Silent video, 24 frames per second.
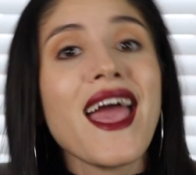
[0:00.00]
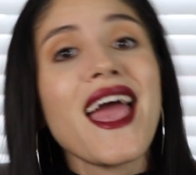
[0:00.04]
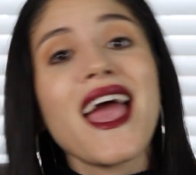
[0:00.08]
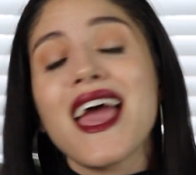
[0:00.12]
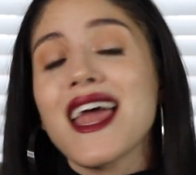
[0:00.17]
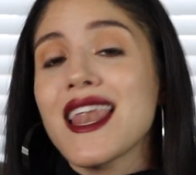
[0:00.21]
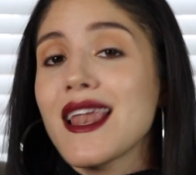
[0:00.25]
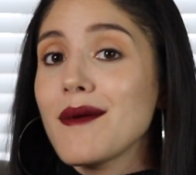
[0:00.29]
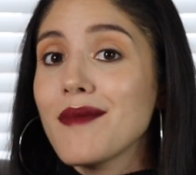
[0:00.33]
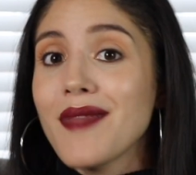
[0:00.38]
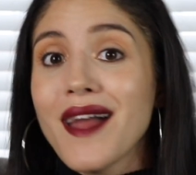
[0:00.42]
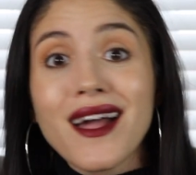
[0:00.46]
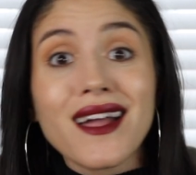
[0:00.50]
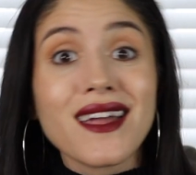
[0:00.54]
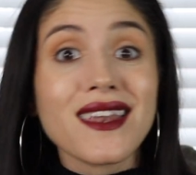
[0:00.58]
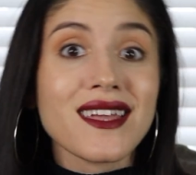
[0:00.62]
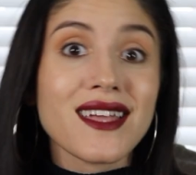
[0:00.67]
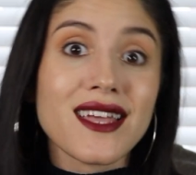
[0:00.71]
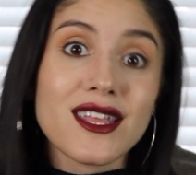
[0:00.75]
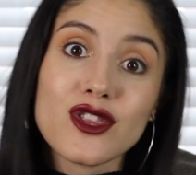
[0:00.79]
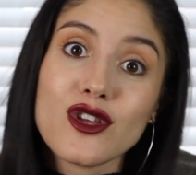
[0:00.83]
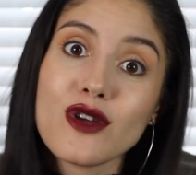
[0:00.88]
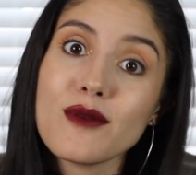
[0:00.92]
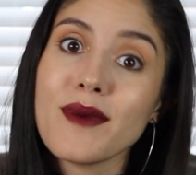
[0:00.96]
And I'm not gonna
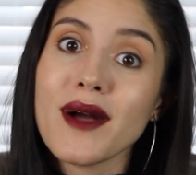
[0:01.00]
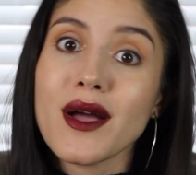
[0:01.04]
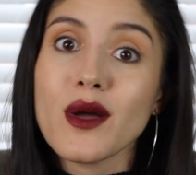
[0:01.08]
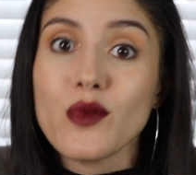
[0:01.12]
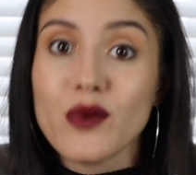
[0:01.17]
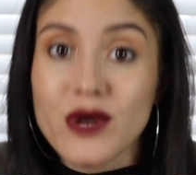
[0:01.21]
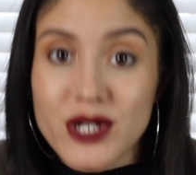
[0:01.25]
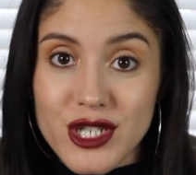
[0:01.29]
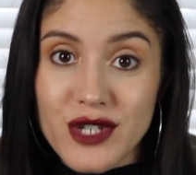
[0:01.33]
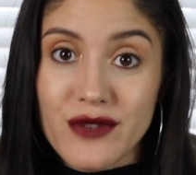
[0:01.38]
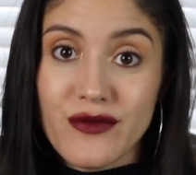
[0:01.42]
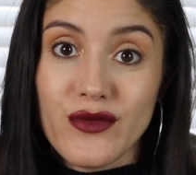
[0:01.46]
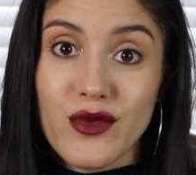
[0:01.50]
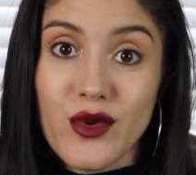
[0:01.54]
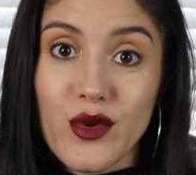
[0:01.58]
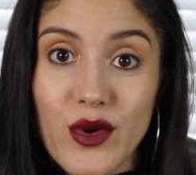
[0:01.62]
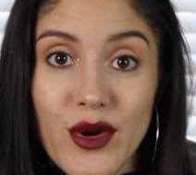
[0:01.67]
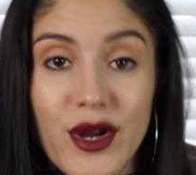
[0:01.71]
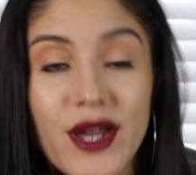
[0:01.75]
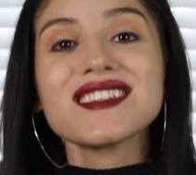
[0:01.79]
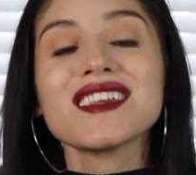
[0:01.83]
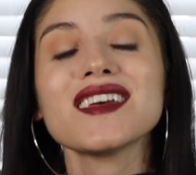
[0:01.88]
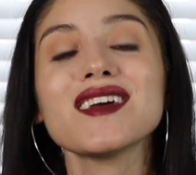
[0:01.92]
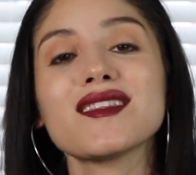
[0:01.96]
get there by wishing for
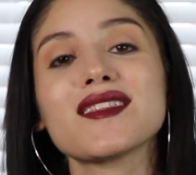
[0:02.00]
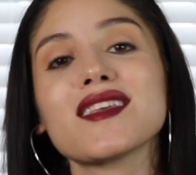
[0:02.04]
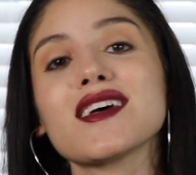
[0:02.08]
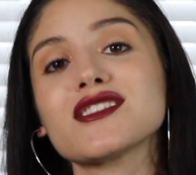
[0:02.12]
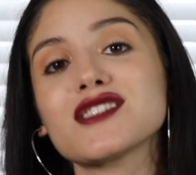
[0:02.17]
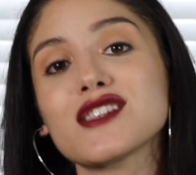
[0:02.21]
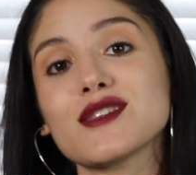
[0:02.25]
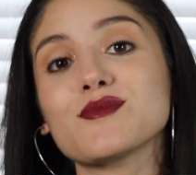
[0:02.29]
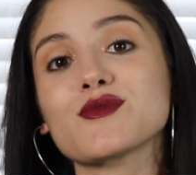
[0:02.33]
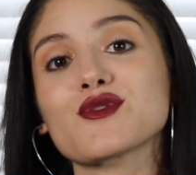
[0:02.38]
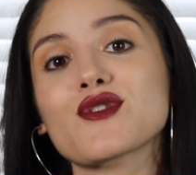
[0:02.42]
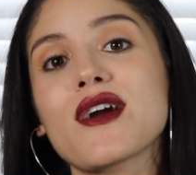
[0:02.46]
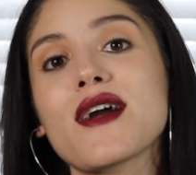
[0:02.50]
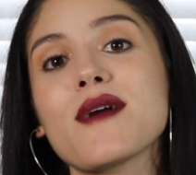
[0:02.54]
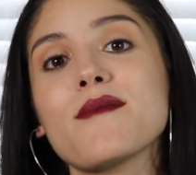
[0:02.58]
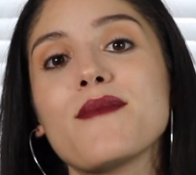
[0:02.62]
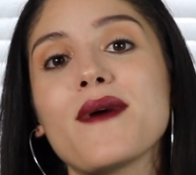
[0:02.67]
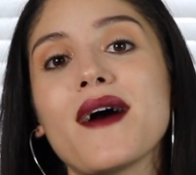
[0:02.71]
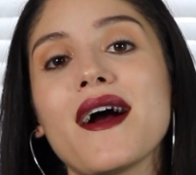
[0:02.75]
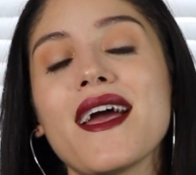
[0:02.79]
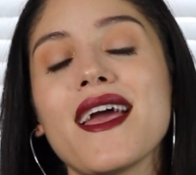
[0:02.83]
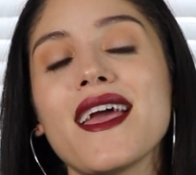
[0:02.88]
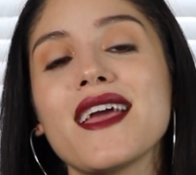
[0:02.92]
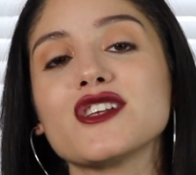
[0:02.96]
it. Hit that subscribe
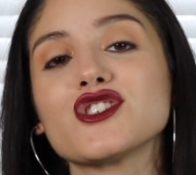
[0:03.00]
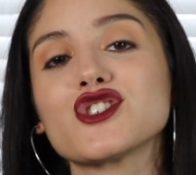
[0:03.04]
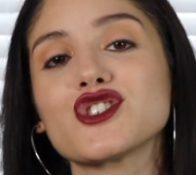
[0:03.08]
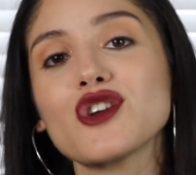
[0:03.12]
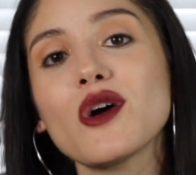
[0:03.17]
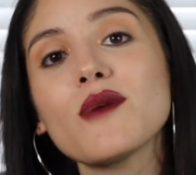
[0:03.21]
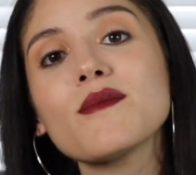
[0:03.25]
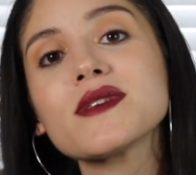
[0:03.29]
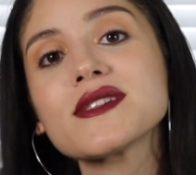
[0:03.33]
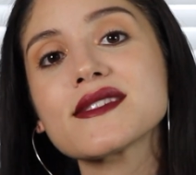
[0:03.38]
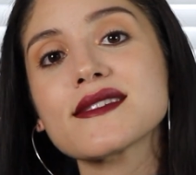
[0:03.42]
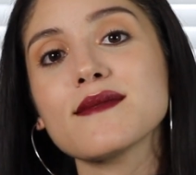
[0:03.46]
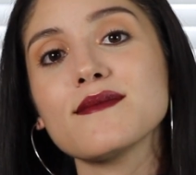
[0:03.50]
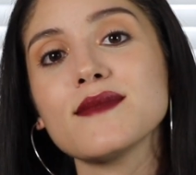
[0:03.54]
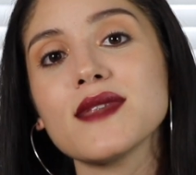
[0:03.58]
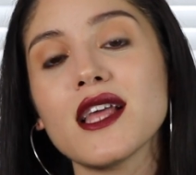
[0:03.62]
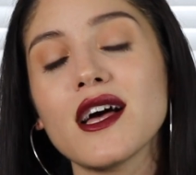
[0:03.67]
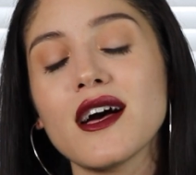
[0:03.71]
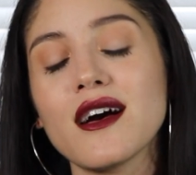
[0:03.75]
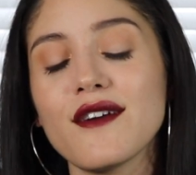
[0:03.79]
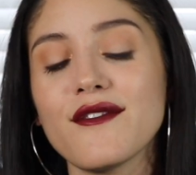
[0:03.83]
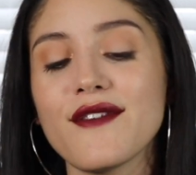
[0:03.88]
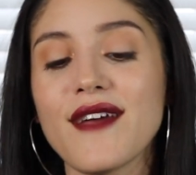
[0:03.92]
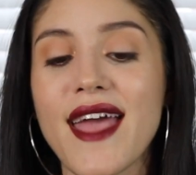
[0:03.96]
button, show me some
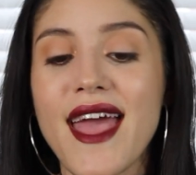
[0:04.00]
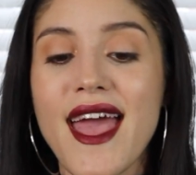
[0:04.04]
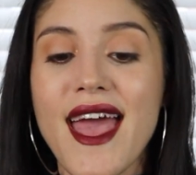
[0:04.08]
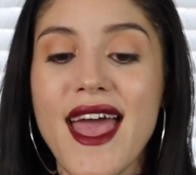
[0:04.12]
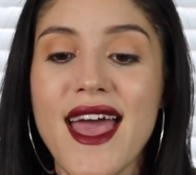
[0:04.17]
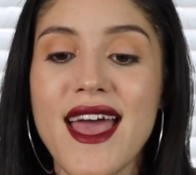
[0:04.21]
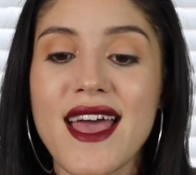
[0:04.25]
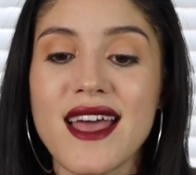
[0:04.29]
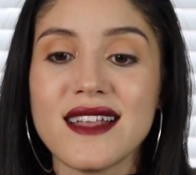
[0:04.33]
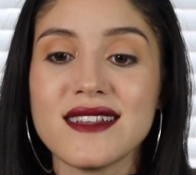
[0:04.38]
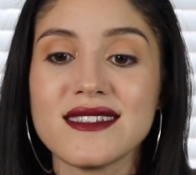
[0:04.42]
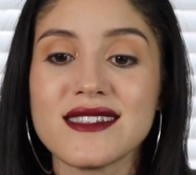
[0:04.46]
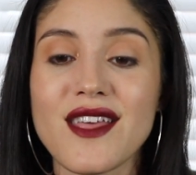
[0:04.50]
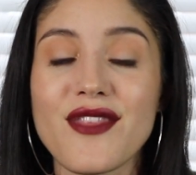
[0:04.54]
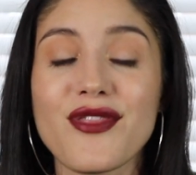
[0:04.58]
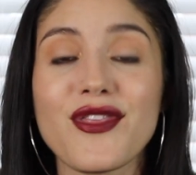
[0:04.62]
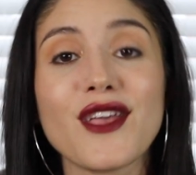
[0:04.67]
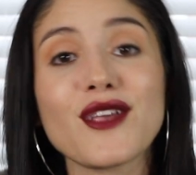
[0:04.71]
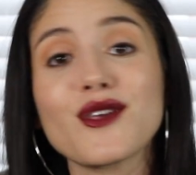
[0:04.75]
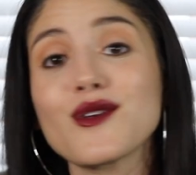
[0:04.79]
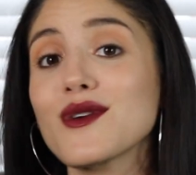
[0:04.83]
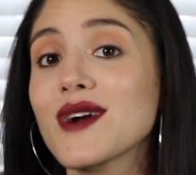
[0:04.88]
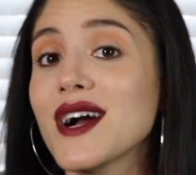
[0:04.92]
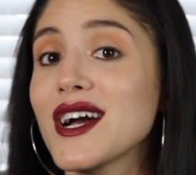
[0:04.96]
love, and
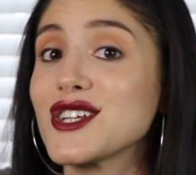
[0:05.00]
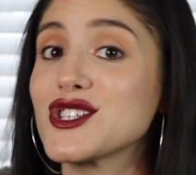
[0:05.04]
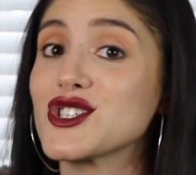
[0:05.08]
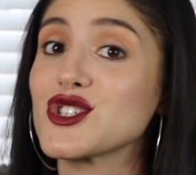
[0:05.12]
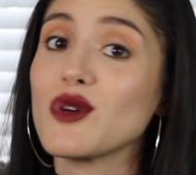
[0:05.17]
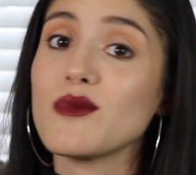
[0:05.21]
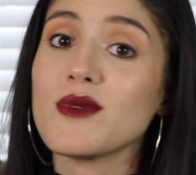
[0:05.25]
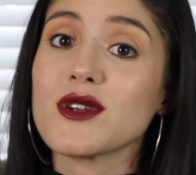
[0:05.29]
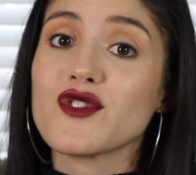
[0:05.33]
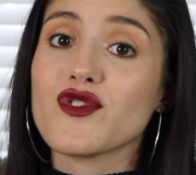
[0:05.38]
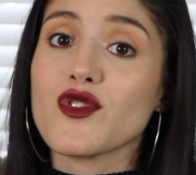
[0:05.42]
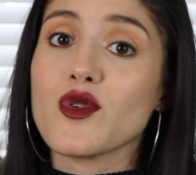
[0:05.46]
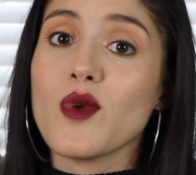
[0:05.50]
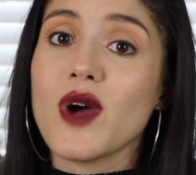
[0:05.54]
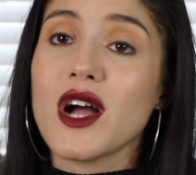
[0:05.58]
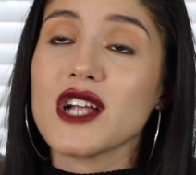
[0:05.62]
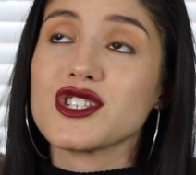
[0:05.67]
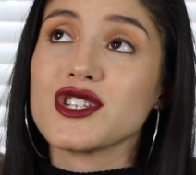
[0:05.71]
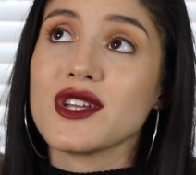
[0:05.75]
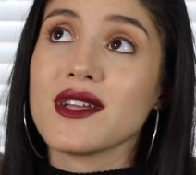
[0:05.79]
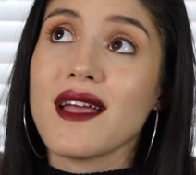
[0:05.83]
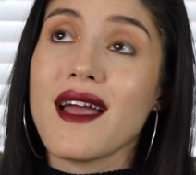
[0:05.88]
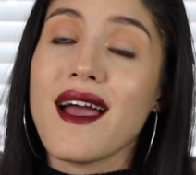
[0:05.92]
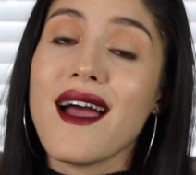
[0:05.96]
thank you guys so much for
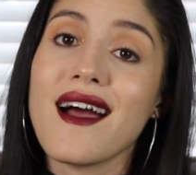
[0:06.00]
watching.